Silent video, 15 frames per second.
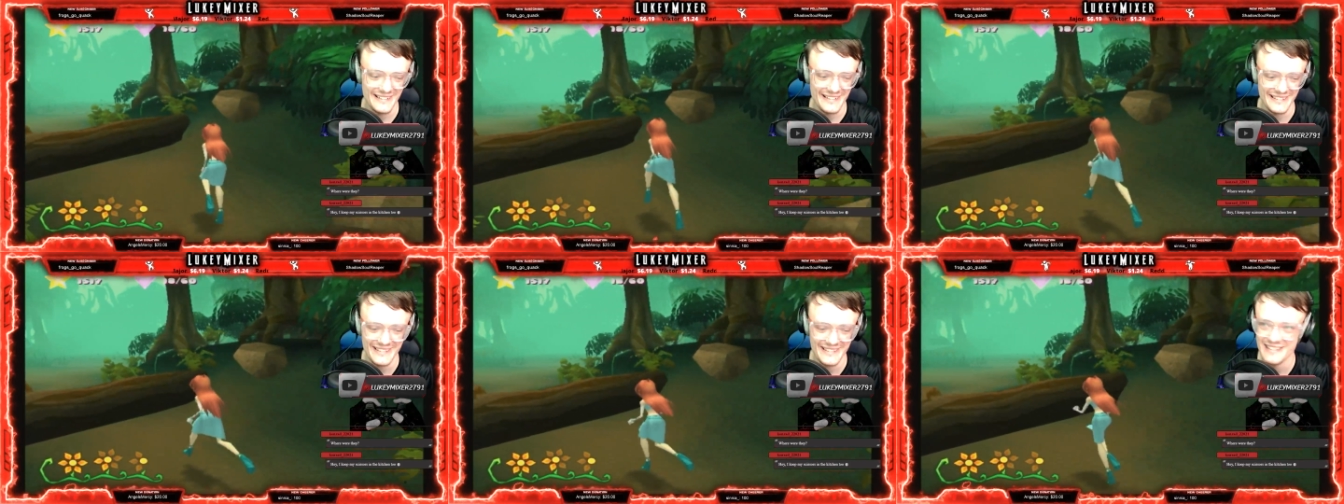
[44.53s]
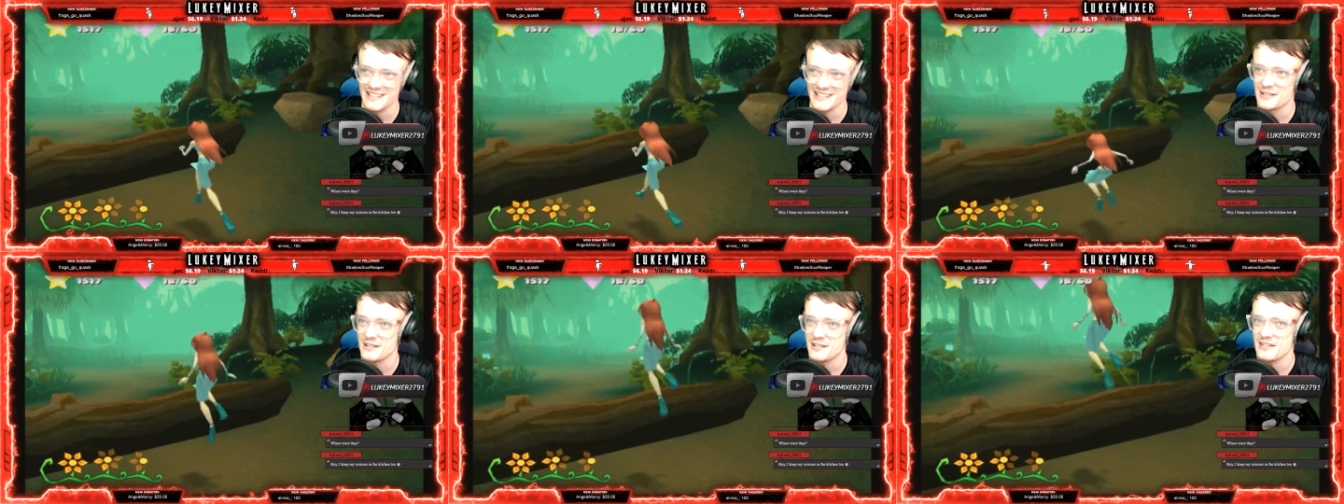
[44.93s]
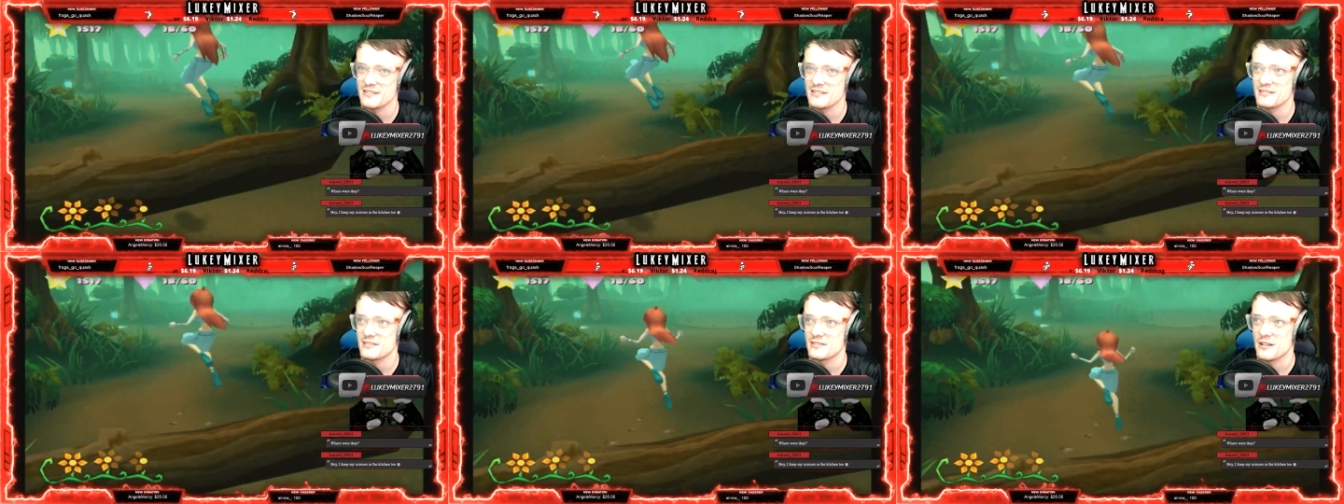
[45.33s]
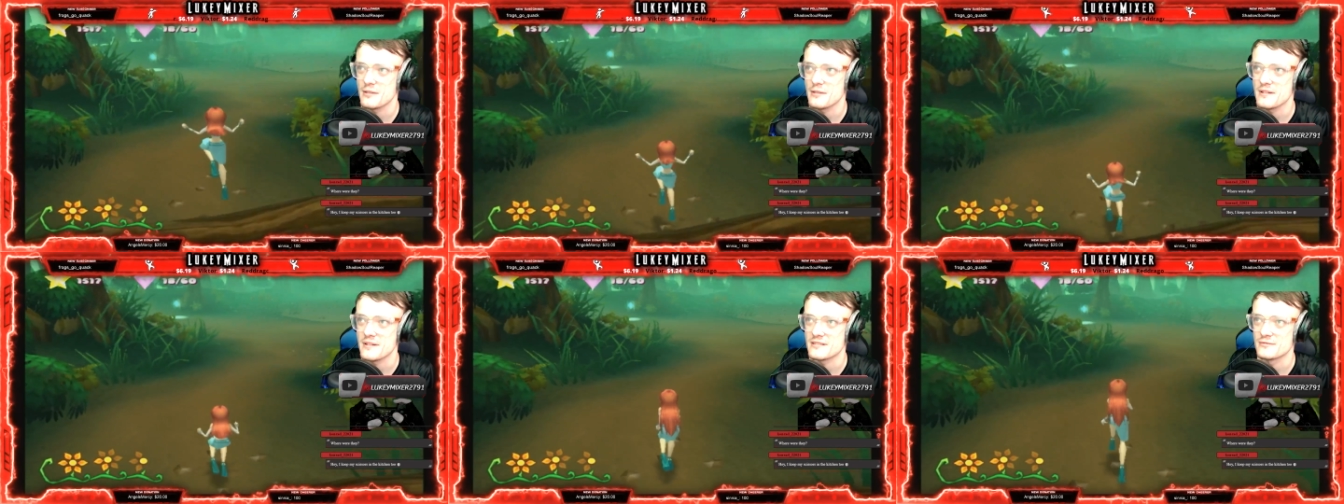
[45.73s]
sometimes it's good to go
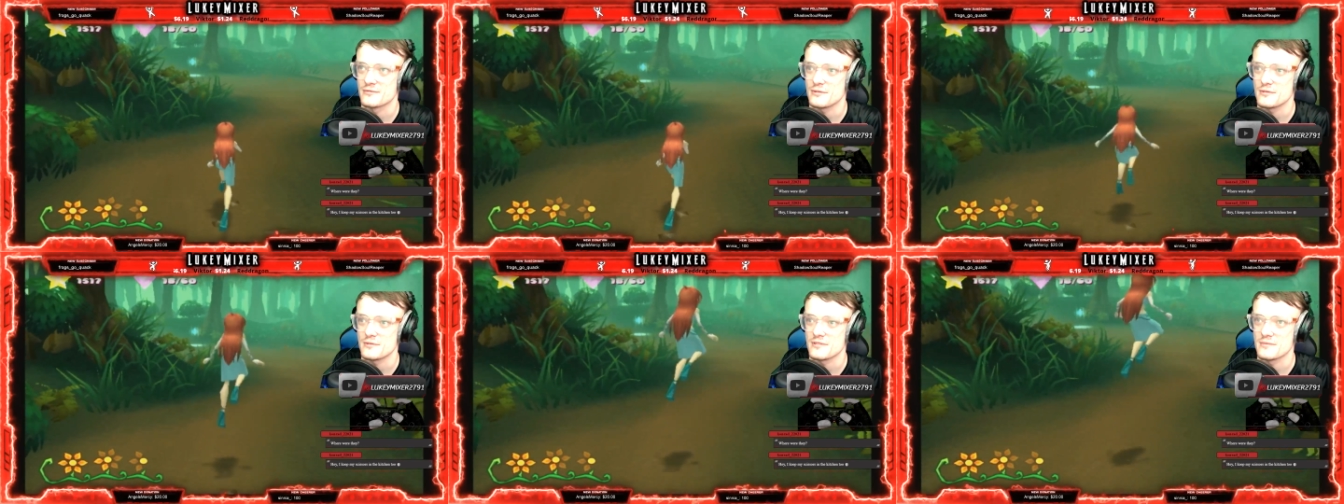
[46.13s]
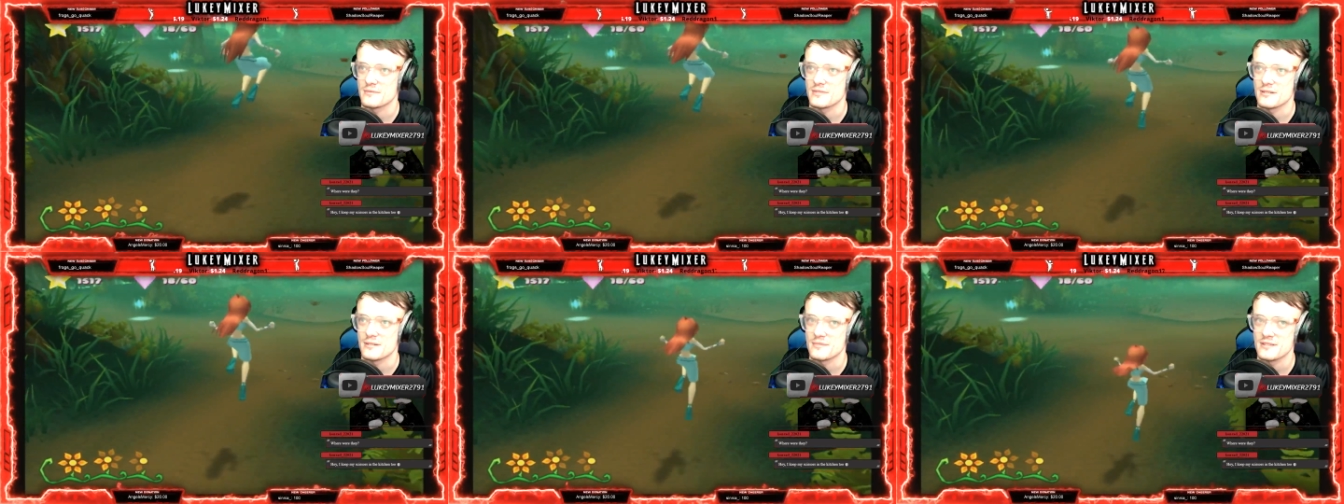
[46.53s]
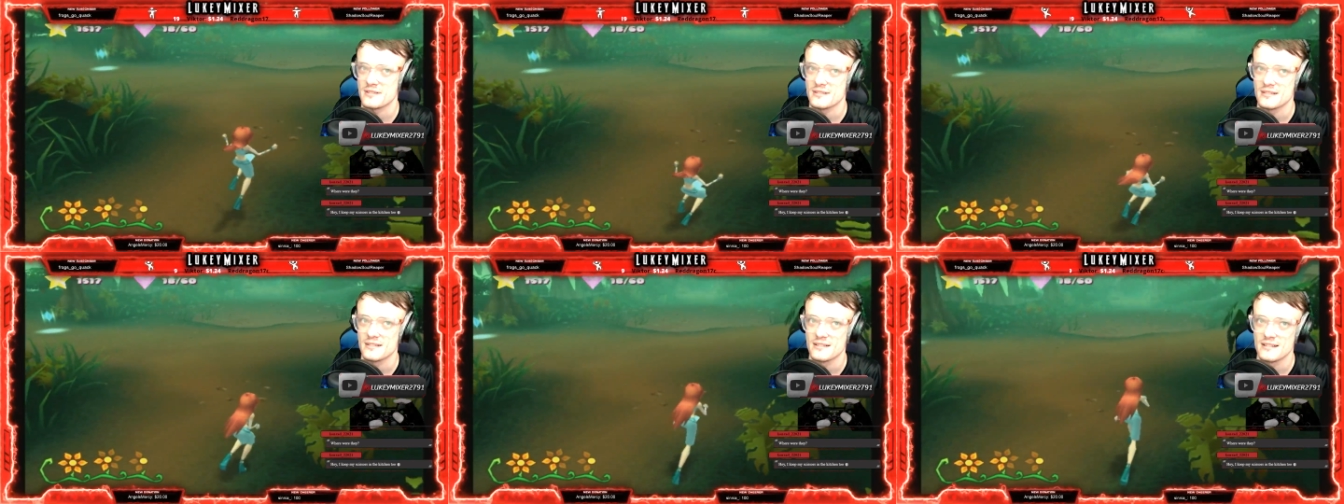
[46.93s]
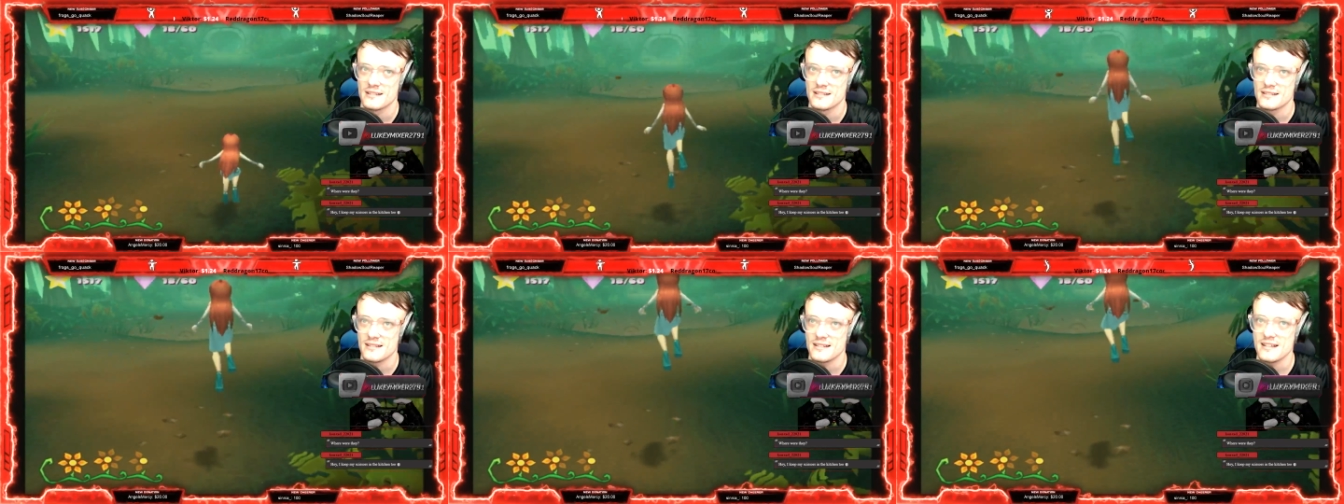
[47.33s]
back and forward. sometimes.
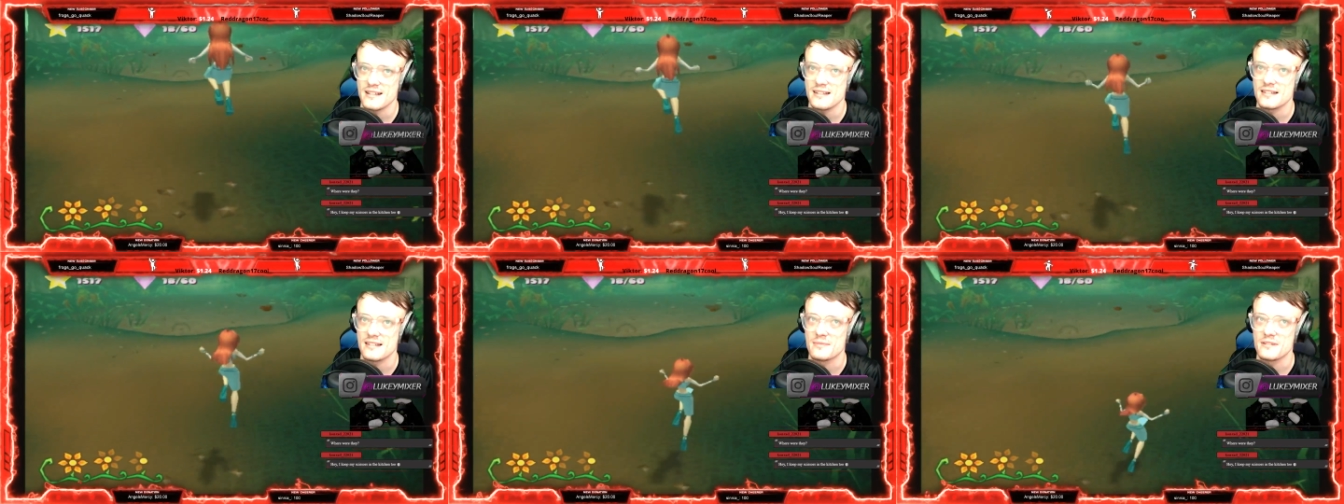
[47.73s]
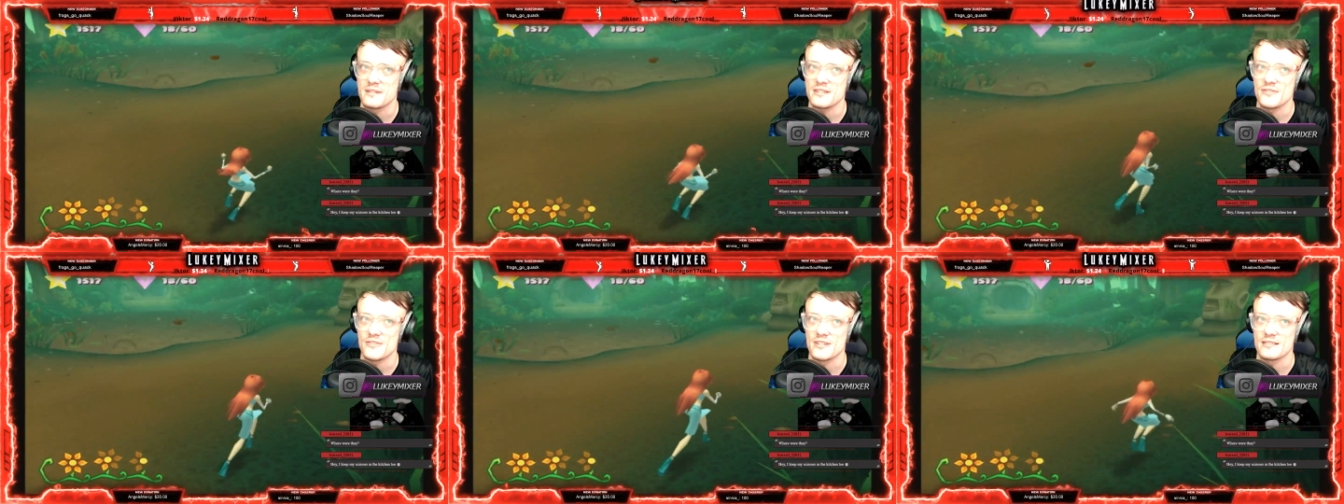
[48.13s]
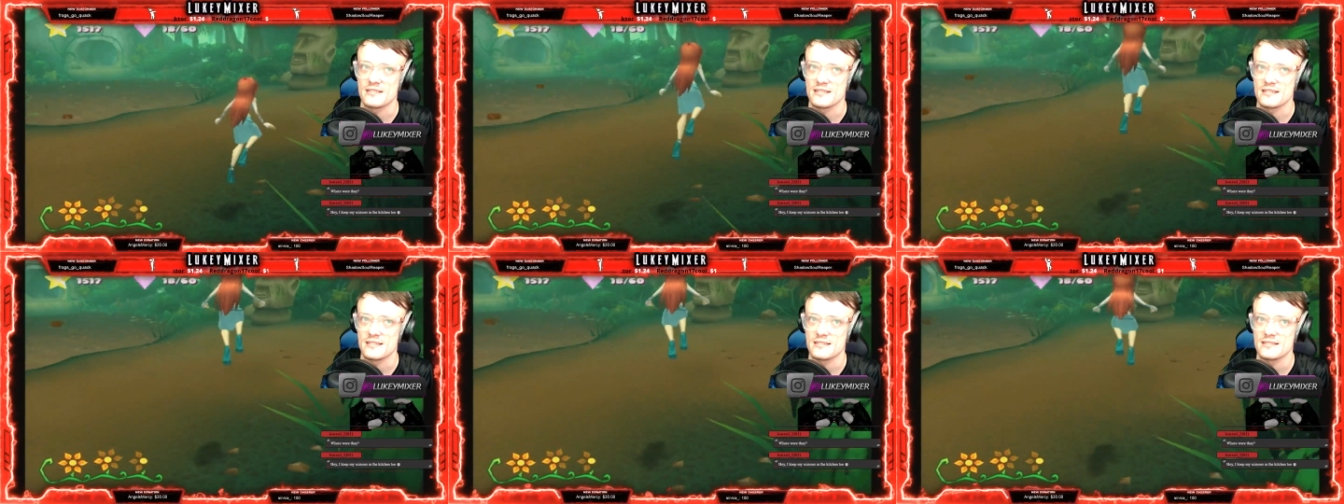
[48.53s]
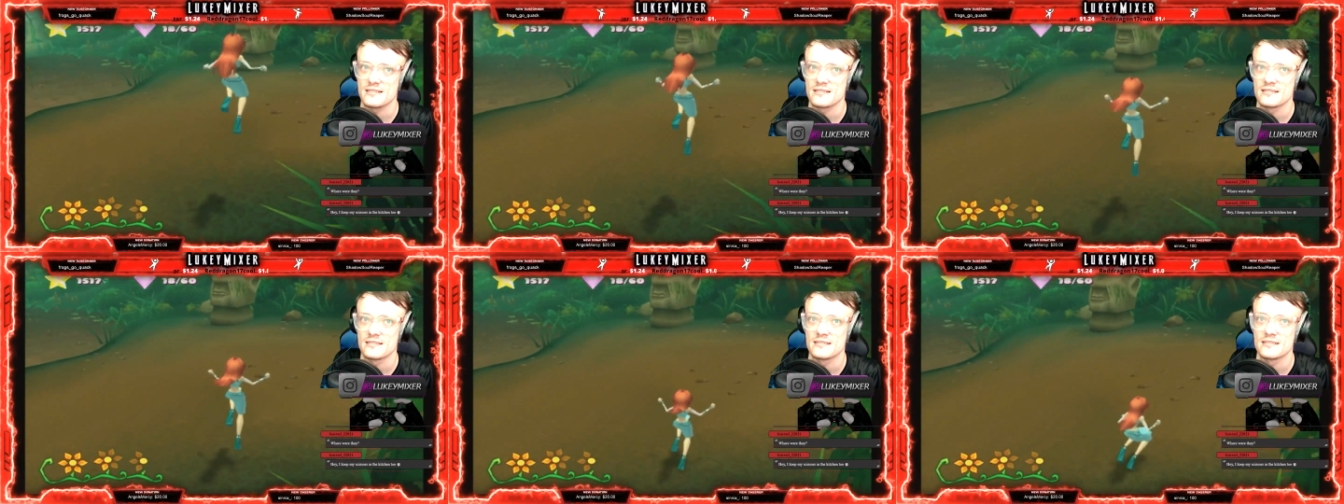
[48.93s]
It's easy to miss things it is.
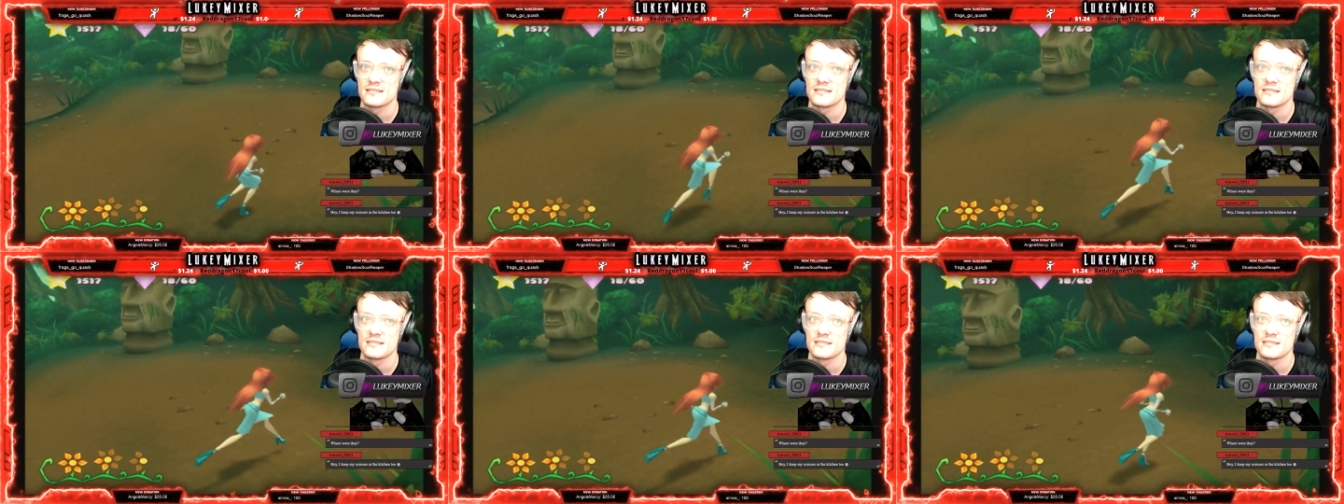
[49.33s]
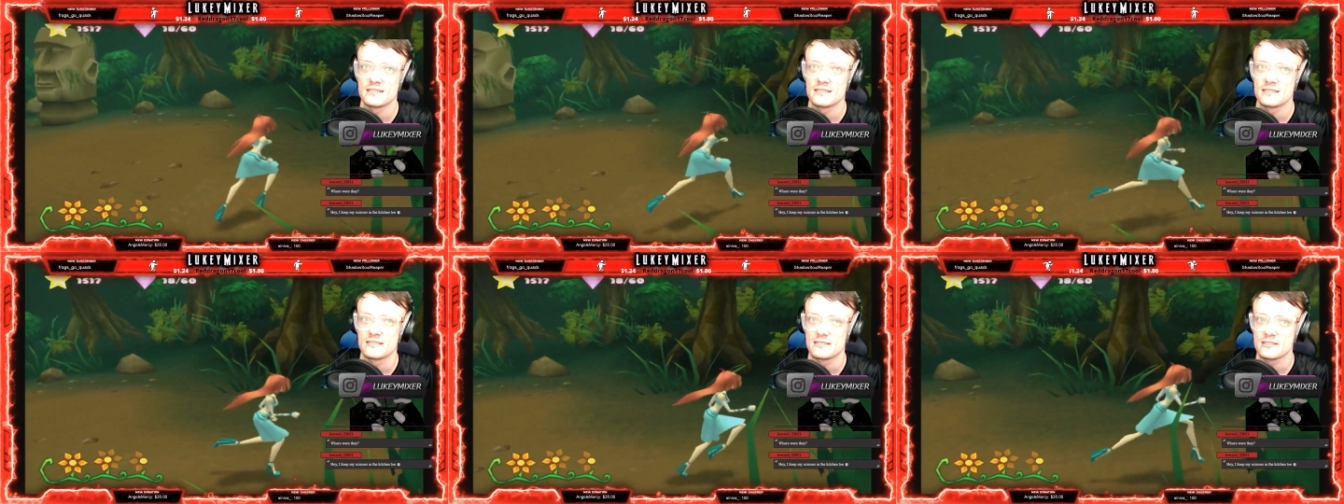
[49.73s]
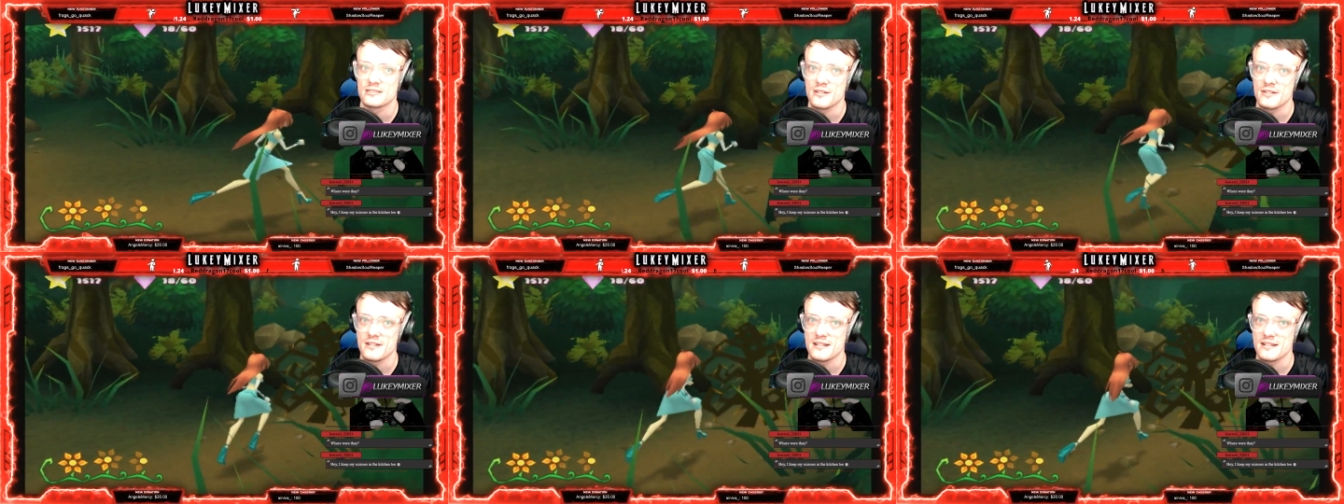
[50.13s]
So easily